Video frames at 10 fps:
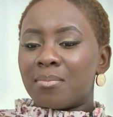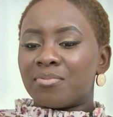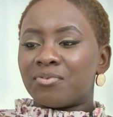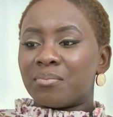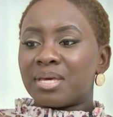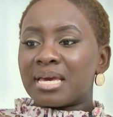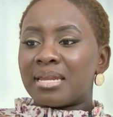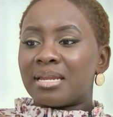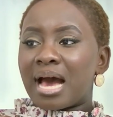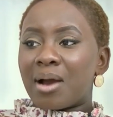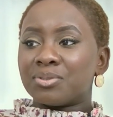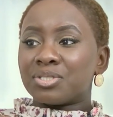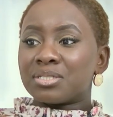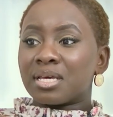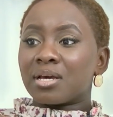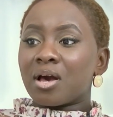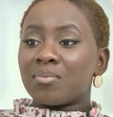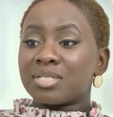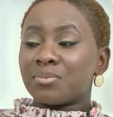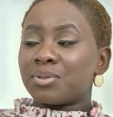for me, and I would just
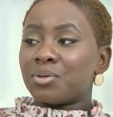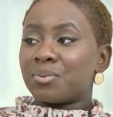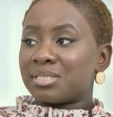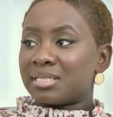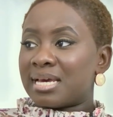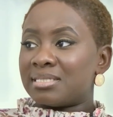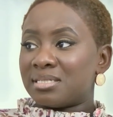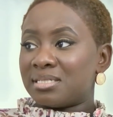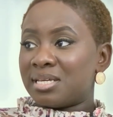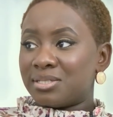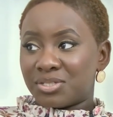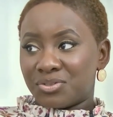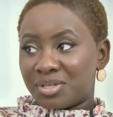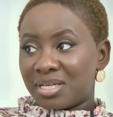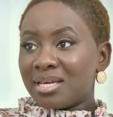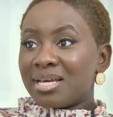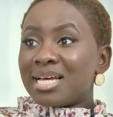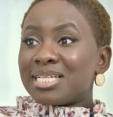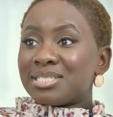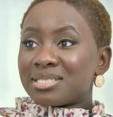encourage anyone who wants to get into this industry
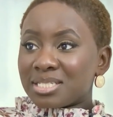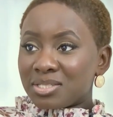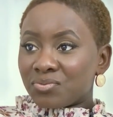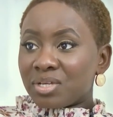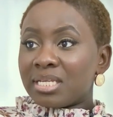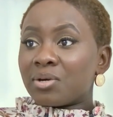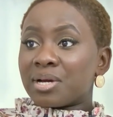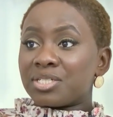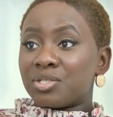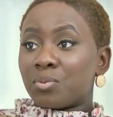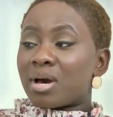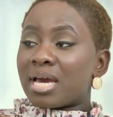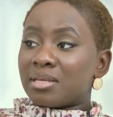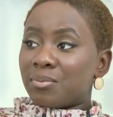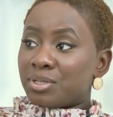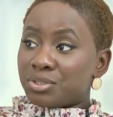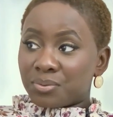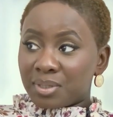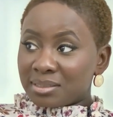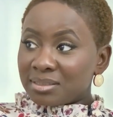to just really question why they want to
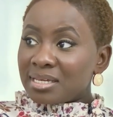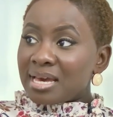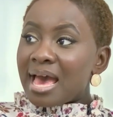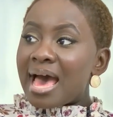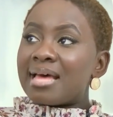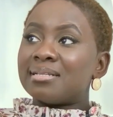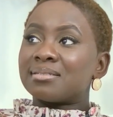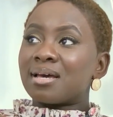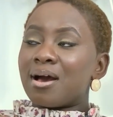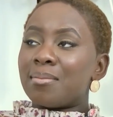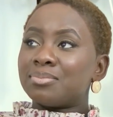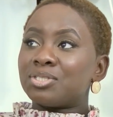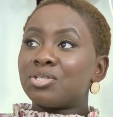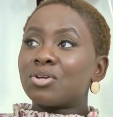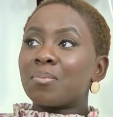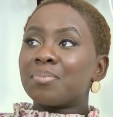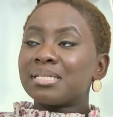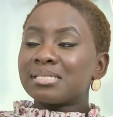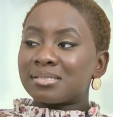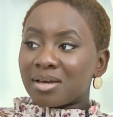do it. And to not be
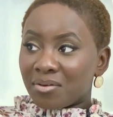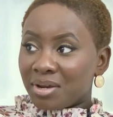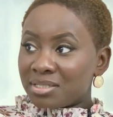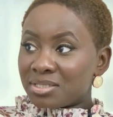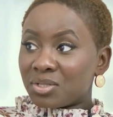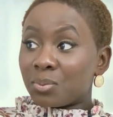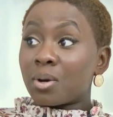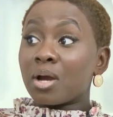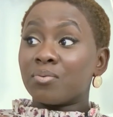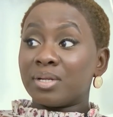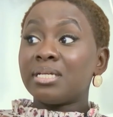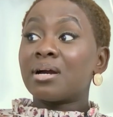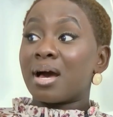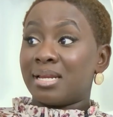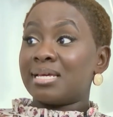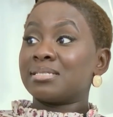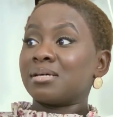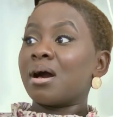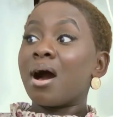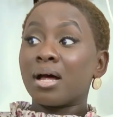discouraged, to work really hard. It is
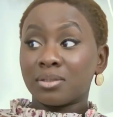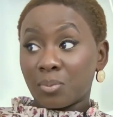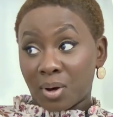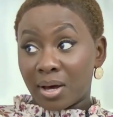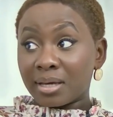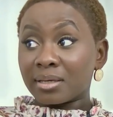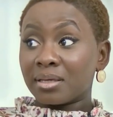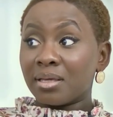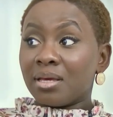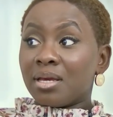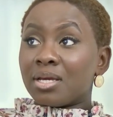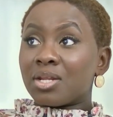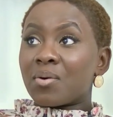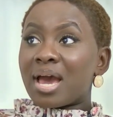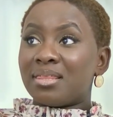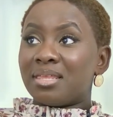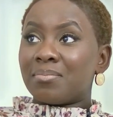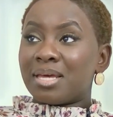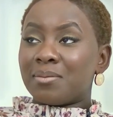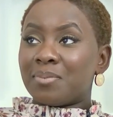hard work. You know, I think
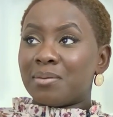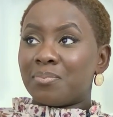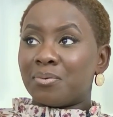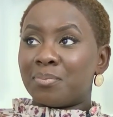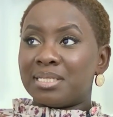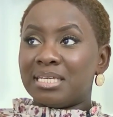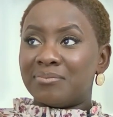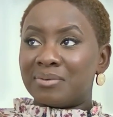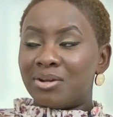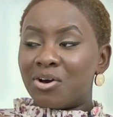many people believe in